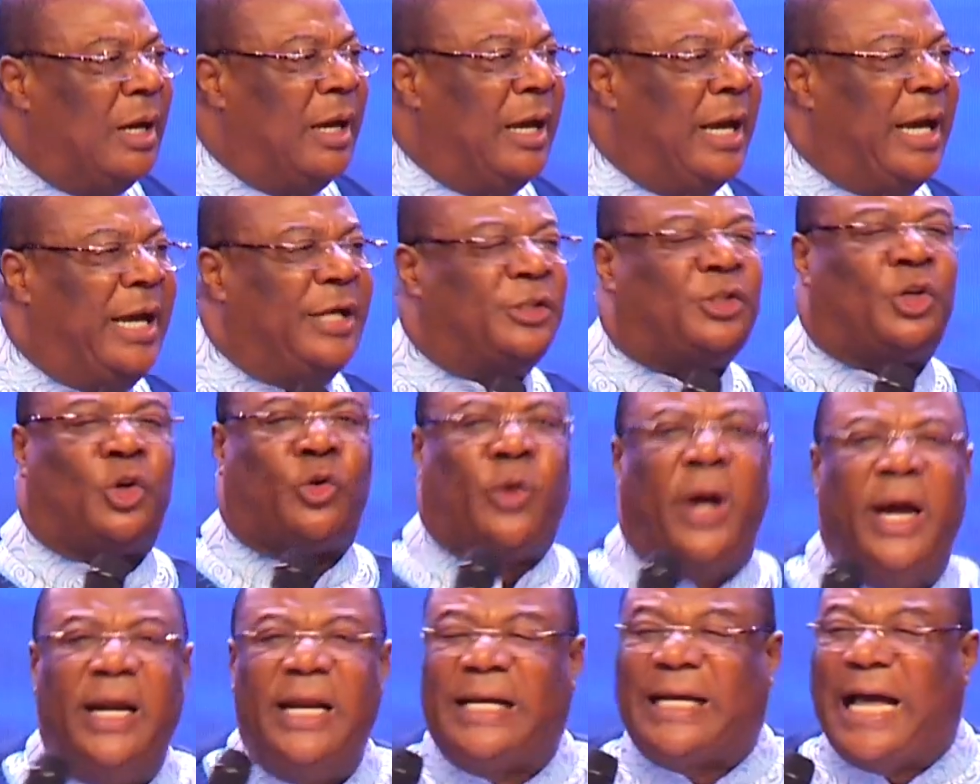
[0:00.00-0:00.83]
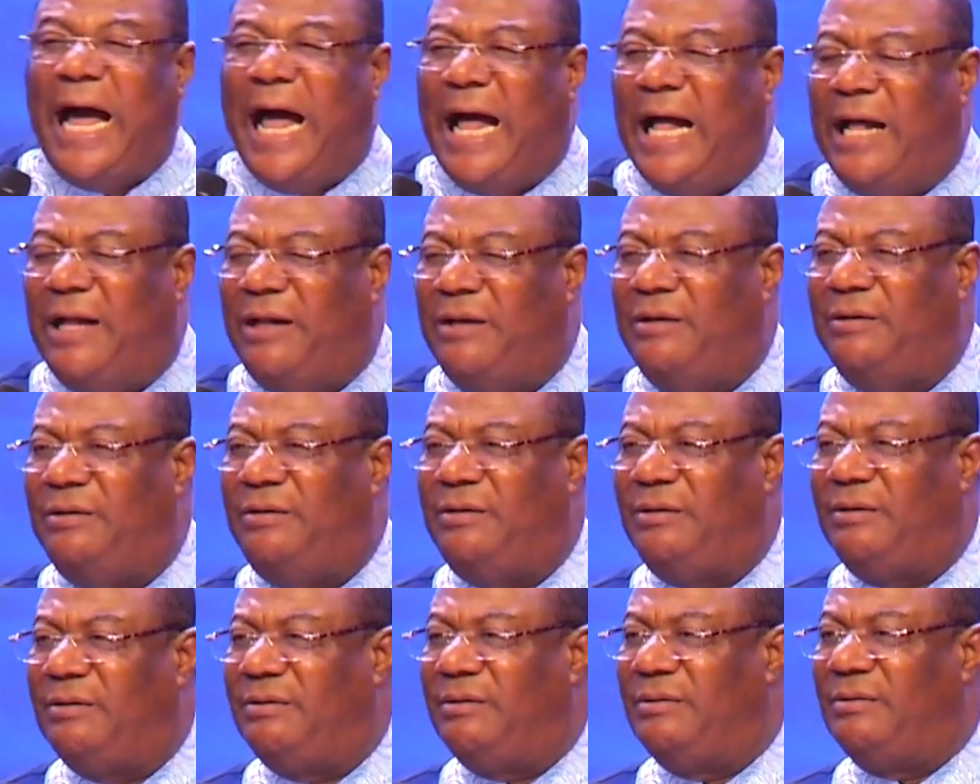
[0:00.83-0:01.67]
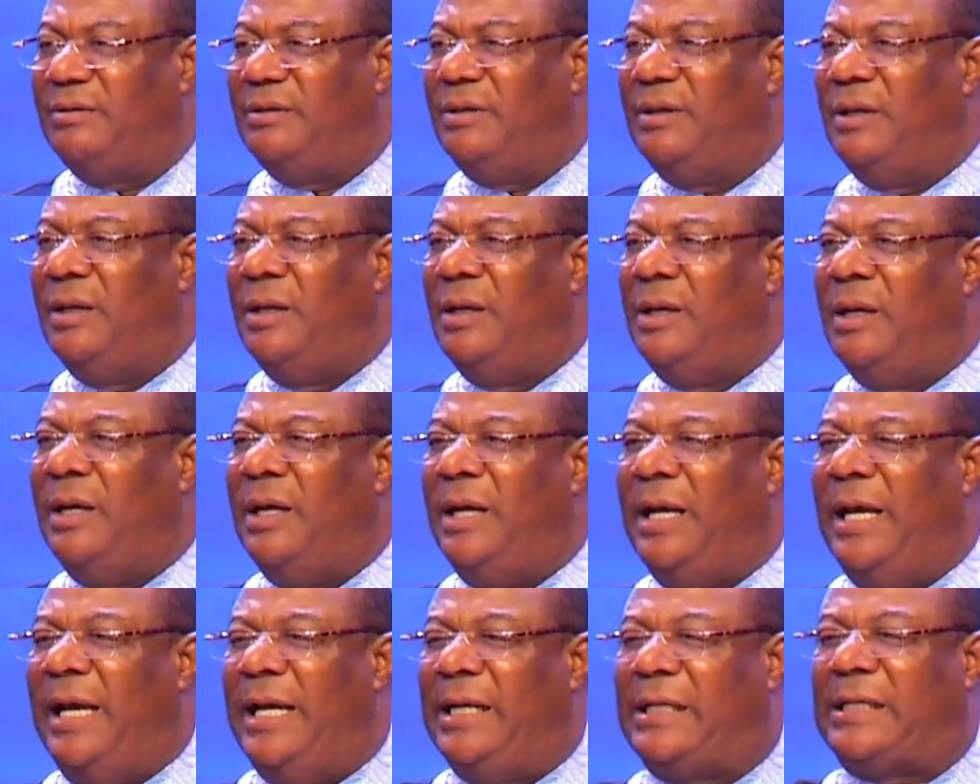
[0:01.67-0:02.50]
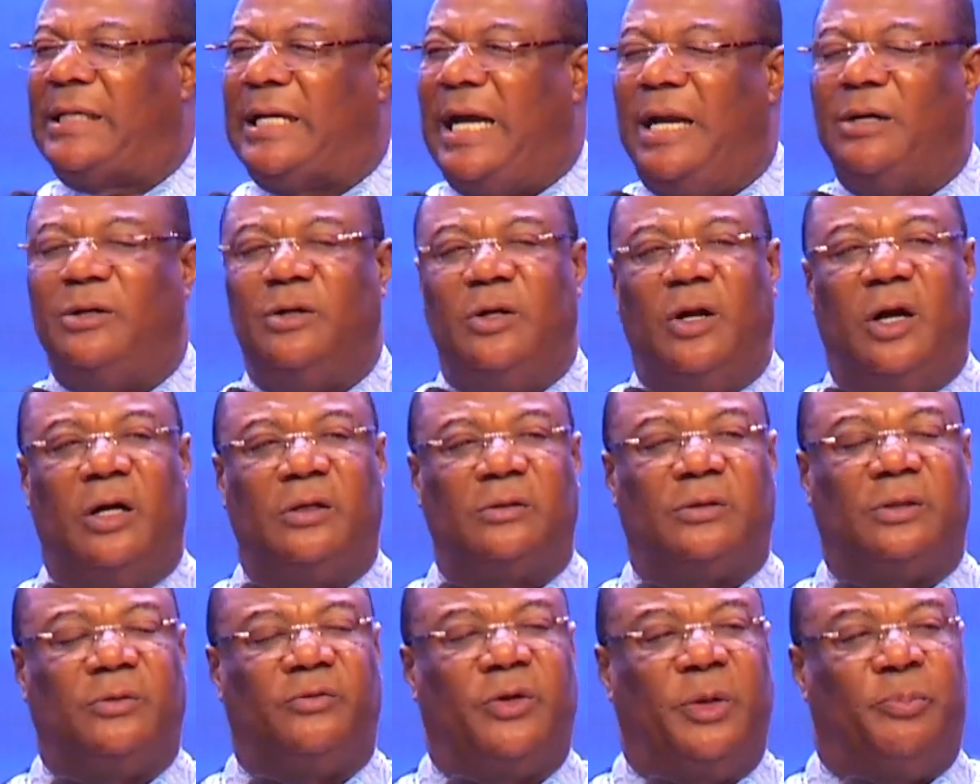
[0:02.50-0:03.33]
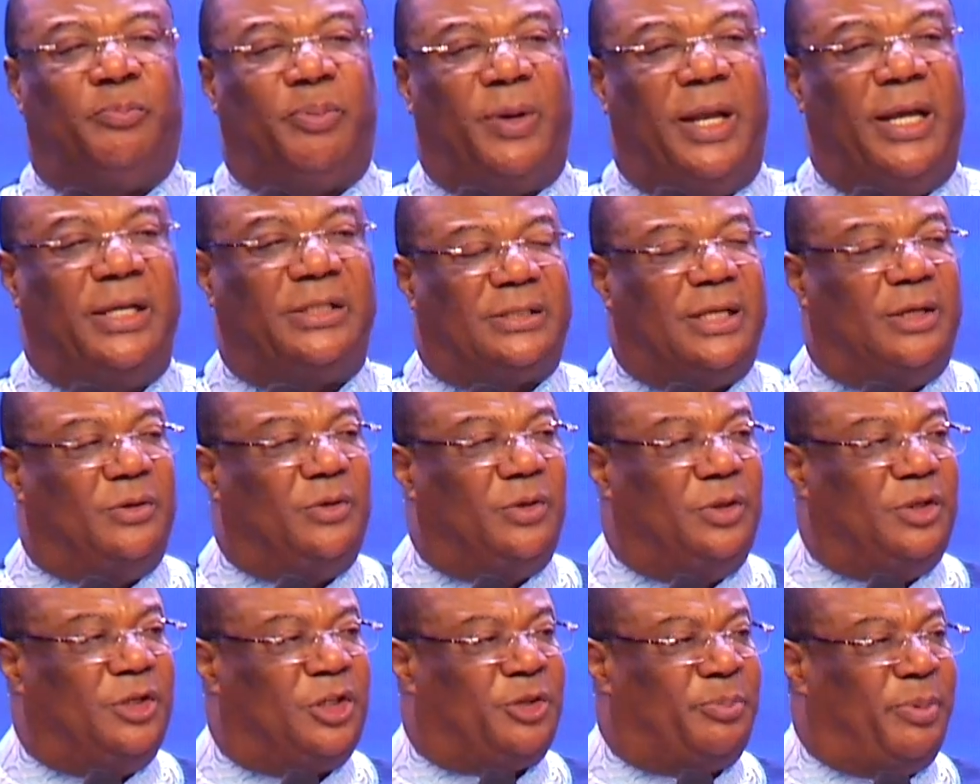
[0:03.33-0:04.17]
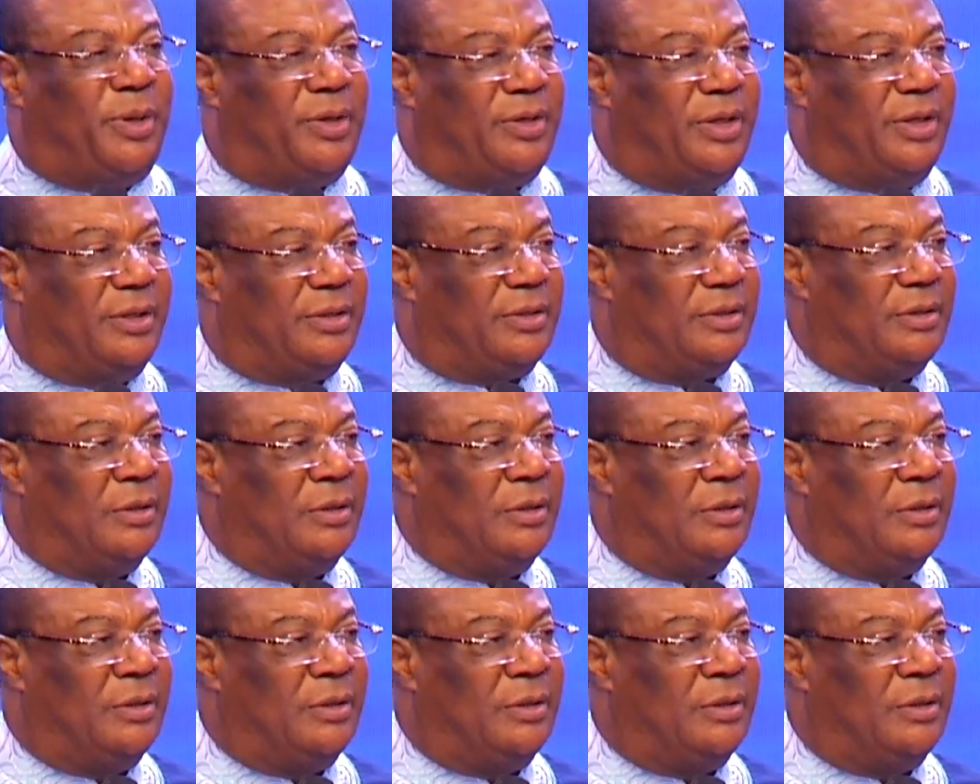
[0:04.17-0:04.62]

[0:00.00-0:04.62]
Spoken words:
is critical, it cannot replace Holy Spirit.